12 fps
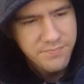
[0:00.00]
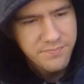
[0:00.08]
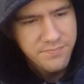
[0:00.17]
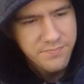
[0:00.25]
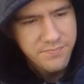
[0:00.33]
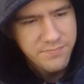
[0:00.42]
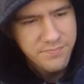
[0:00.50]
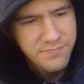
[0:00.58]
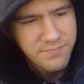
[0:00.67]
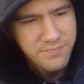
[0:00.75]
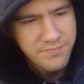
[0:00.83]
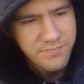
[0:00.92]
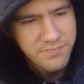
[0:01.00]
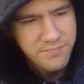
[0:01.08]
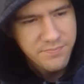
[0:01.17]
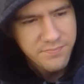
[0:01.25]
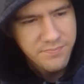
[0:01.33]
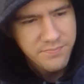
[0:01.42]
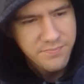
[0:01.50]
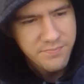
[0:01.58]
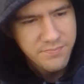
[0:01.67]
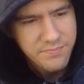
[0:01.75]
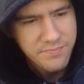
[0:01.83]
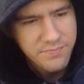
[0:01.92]

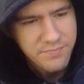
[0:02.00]
The person shown says nothing.